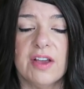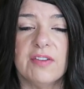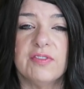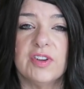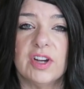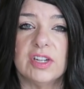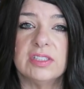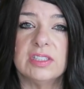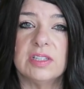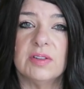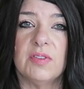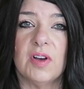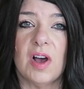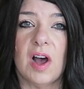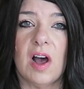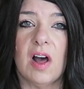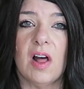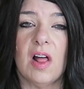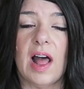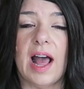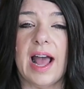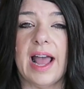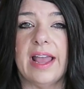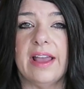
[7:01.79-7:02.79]
First of
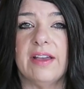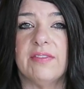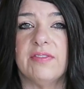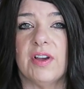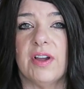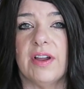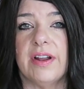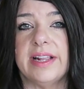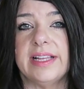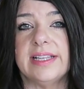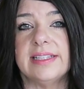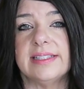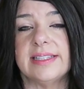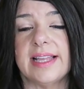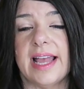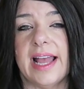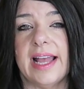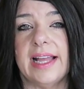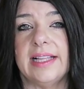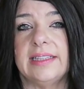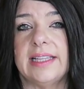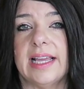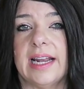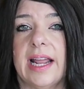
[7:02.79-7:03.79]
all, I have already
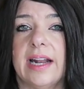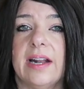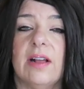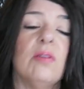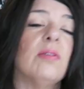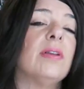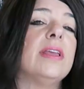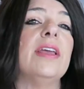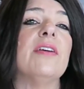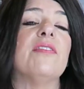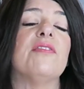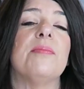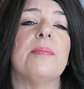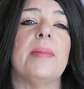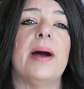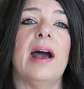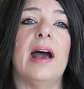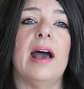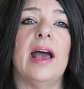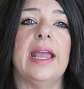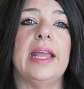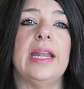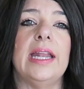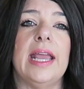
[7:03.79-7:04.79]
said that I don't give
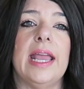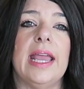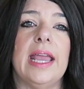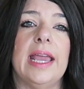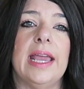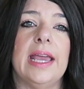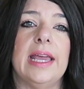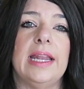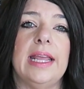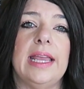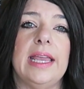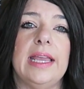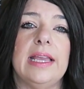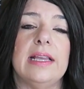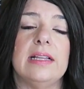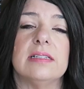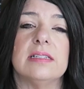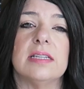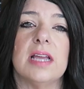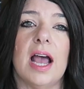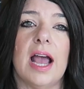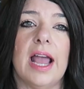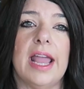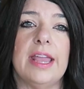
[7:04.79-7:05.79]
mine any
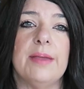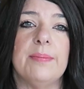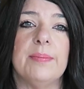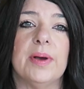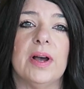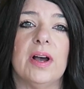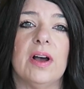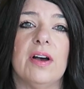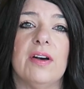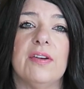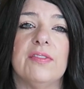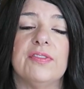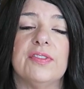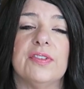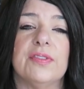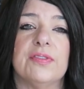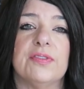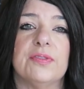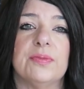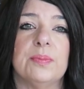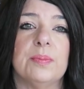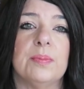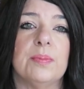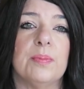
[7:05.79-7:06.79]
type of
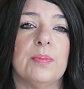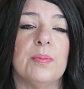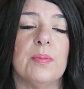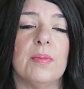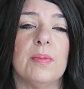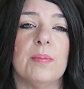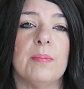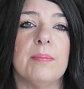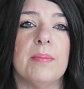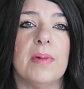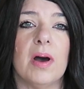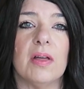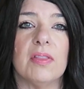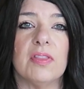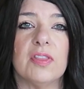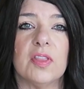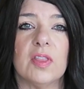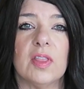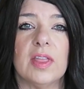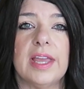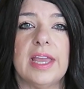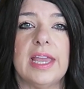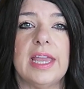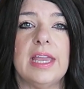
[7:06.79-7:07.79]

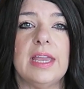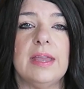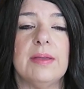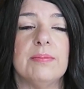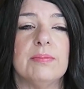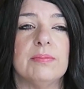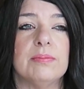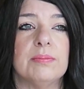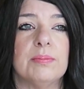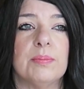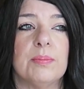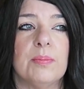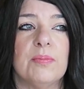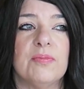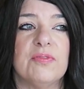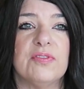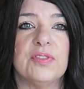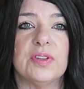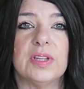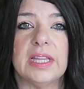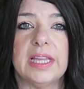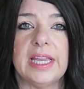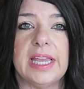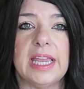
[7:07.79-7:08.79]
monthly
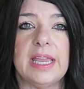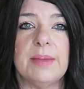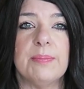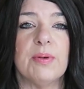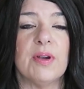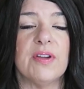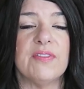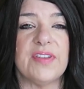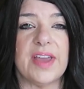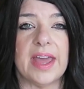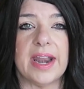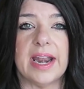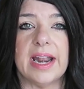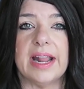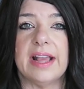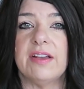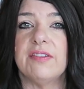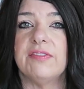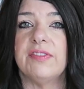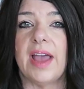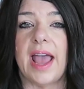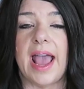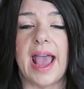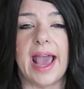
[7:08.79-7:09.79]
flea
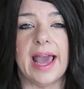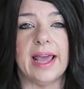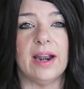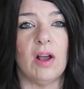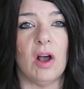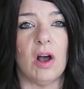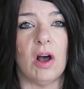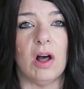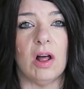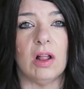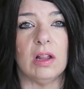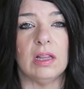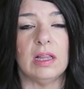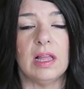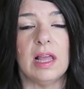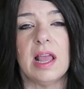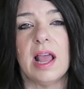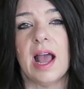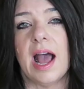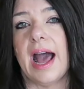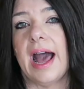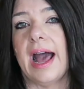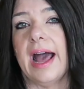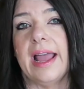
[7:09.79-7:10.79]
preventative at all.
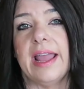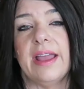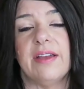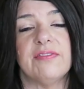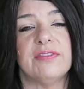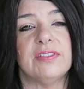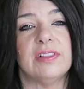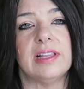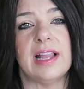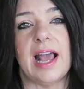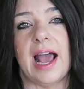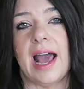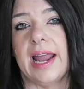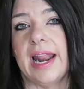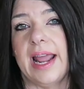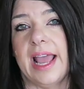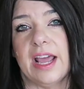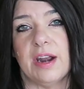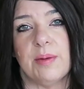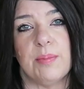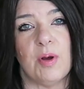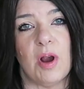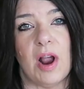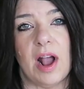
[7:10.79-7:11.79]
I have not
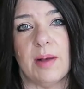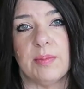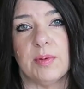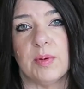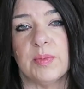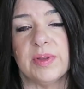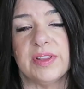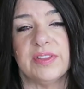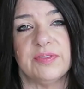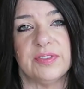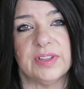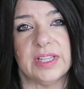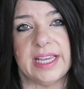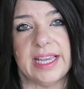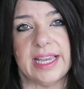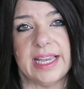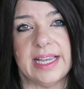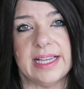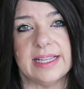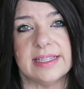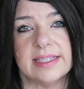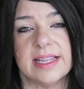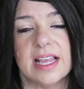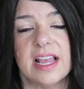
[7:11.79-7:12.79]
had a problem with
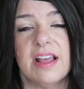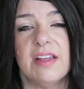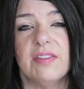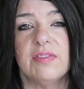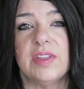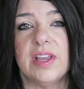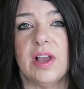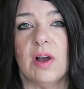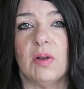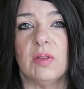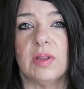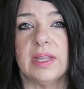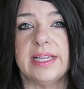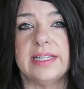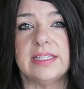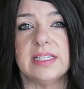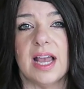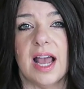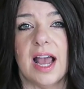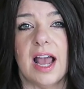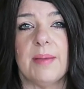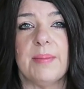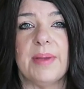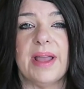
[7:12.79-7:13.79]
fleas. The only
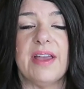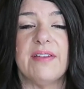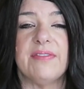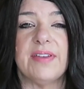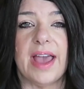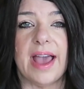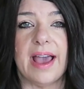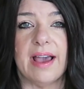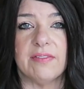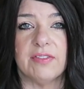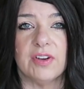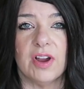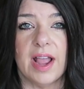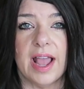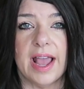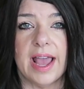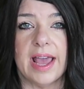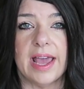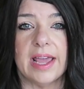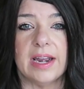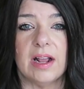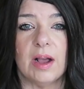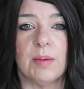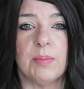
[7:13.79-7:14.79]
time I have ever
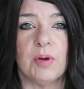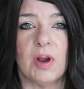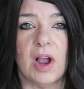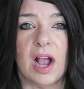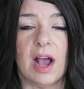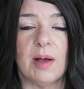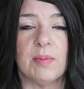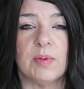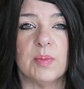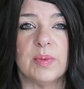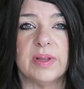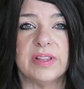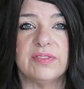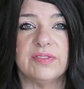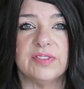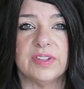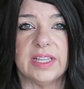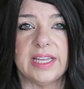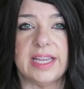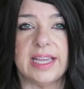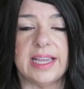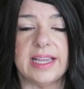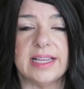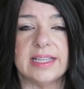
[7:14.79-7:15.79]
had a problem with
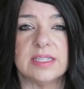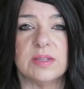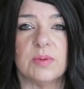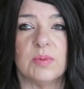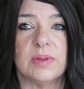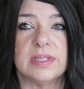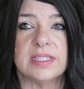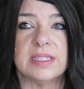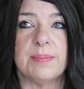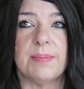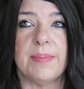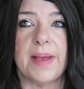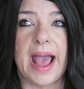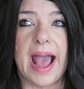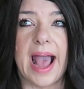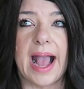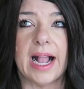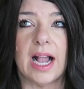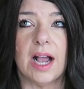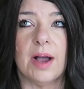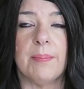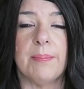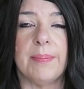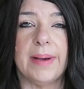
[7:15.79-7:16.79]
fleas was
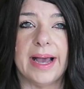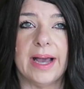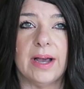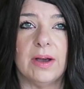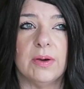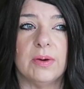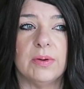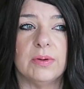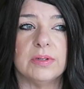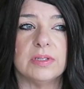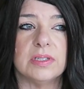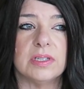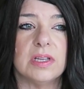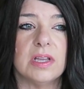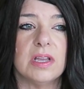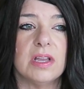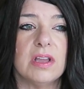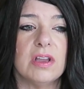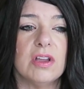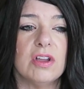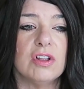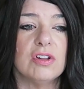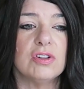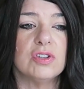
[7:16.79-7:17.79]
back about
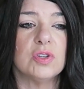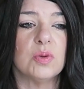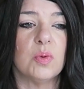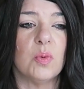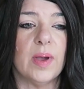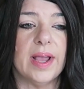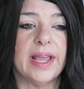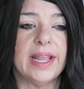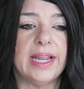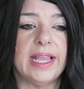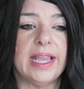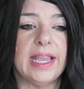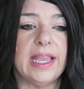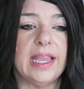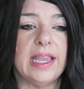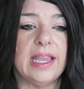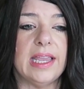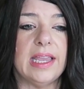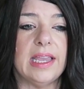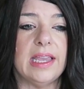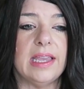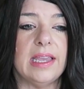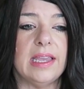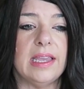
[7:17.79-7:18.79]

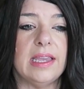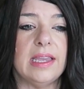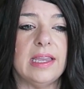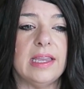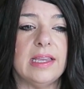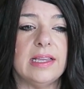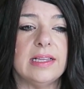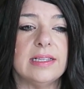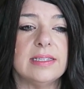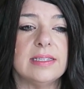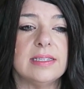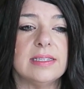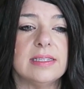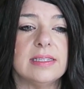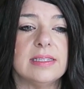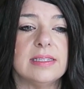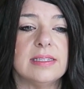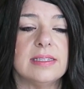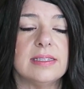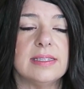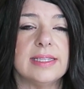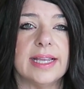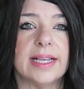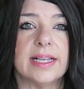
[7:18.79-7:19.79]

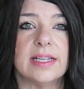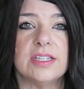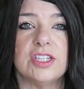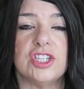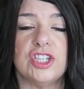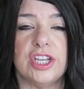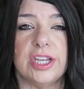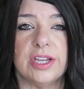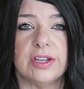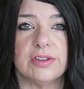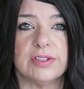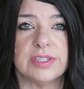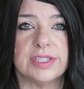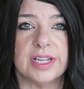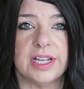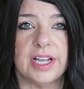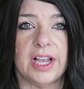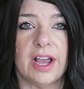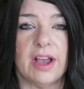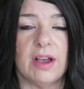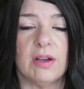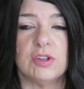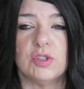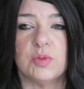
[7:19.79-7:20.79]
26 years
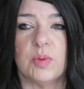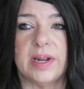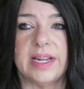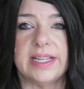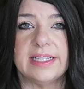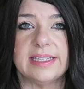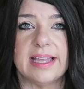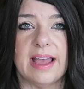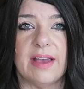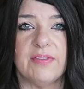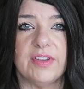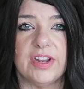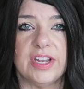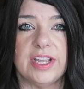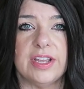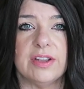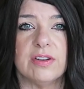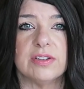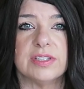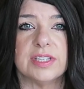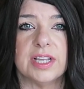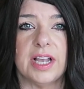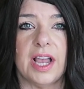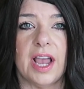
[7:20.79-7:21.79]
ago, 27
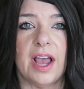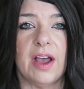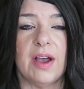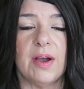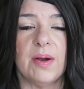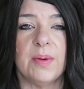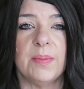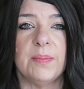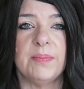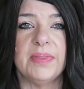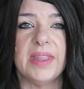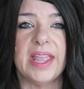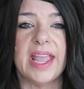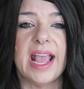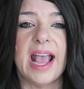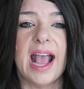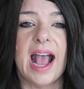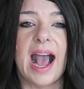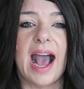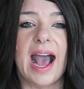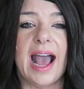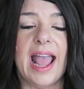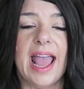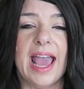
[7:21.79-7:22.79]
years ago.
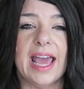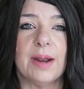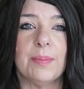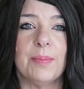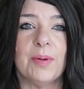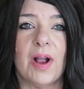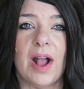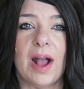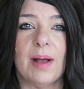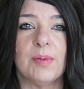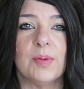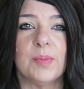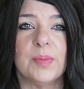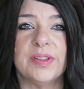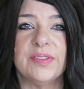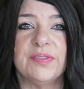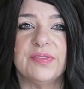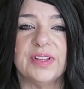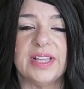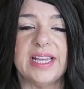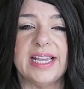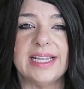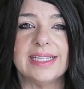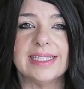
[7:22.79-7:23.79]
I had a problem with
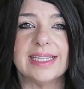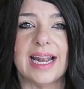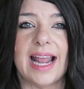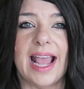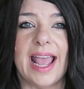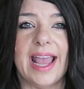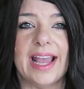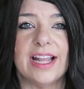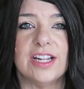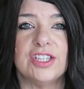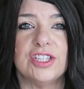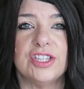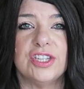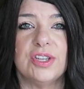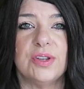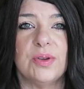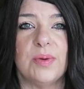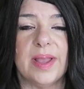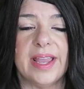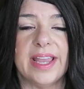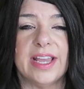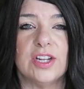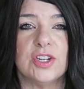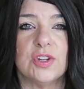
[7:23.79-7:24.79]
fleas and I had
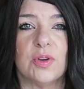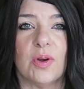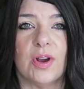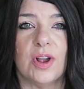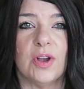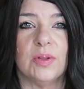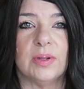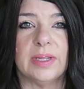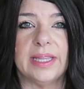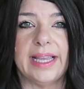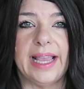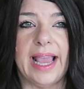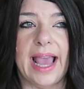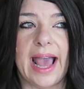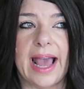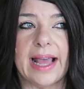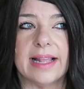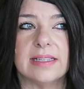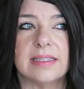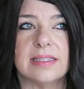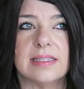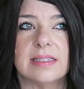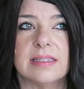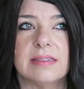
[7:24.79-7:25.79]
2 indoor only
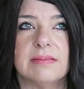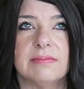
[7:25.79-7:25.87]
cats.